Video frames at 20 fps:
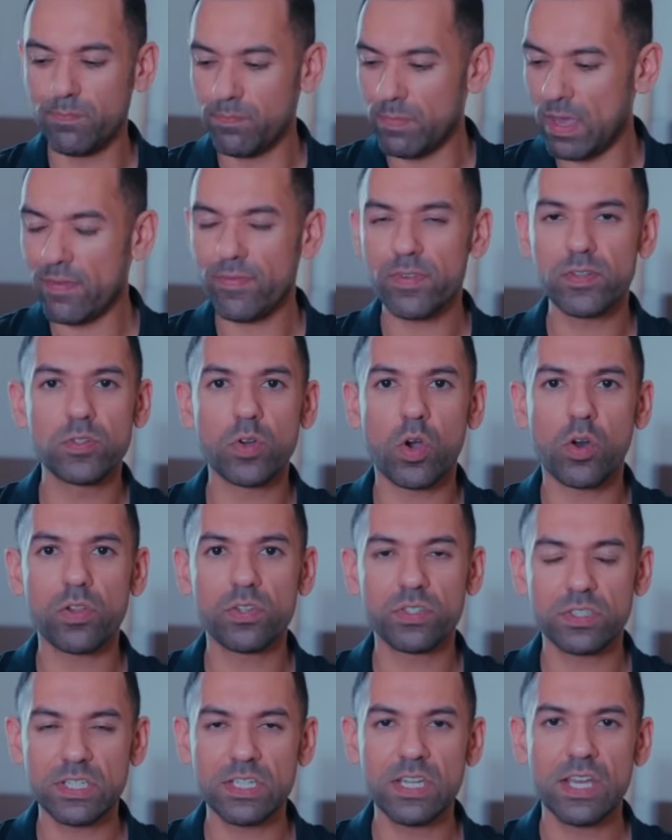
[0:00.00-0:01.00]

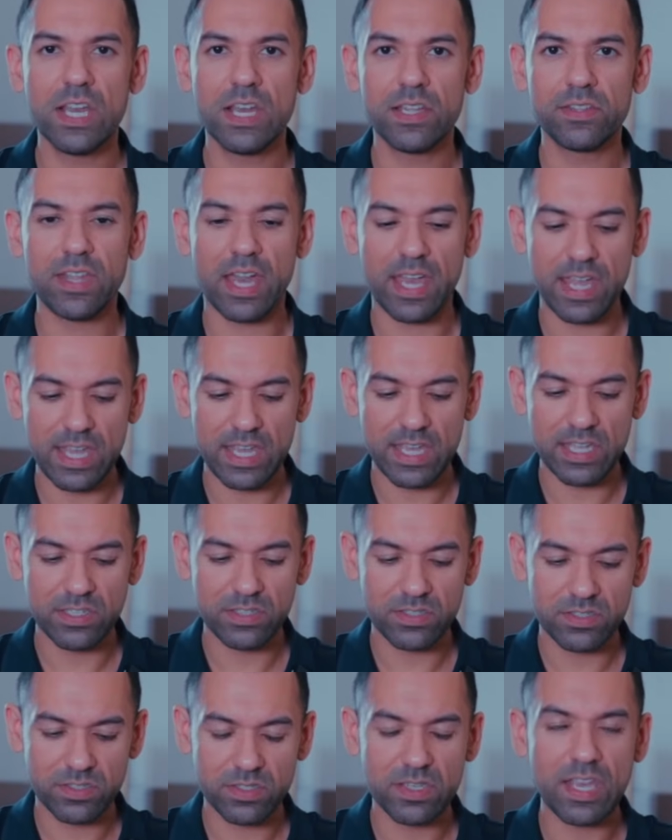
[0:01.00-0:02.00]
methodology that
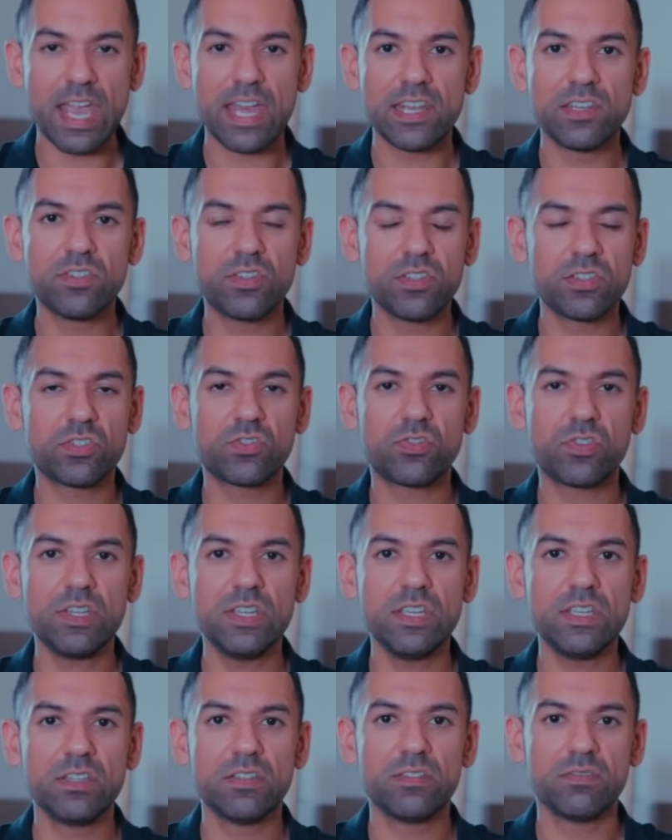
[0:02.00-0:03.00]
is
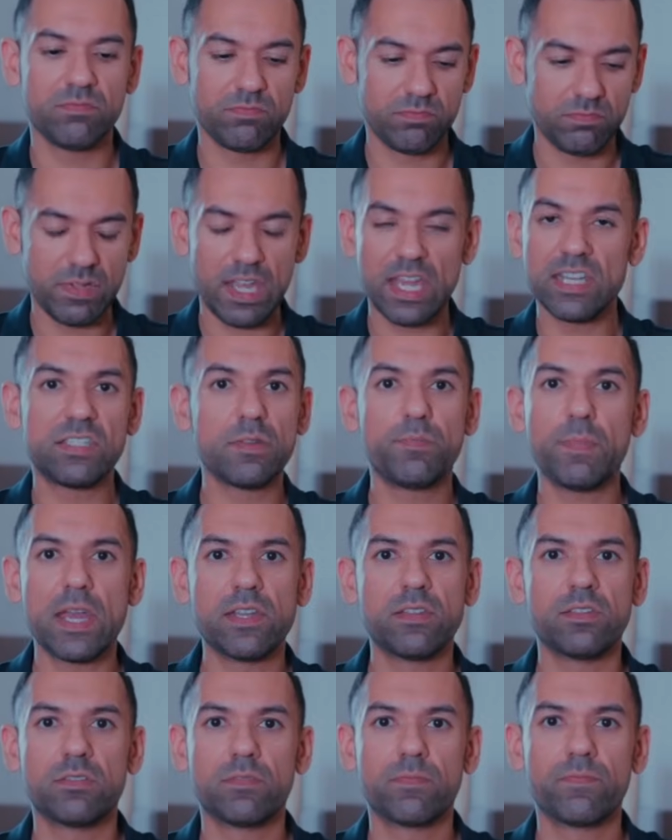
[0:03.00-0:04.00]
industry
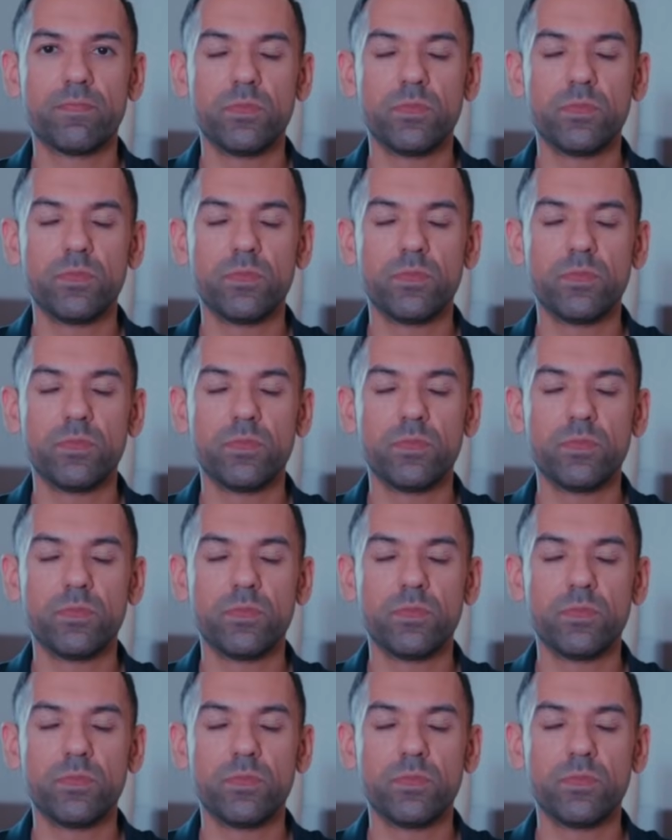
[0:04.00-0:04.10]
independent.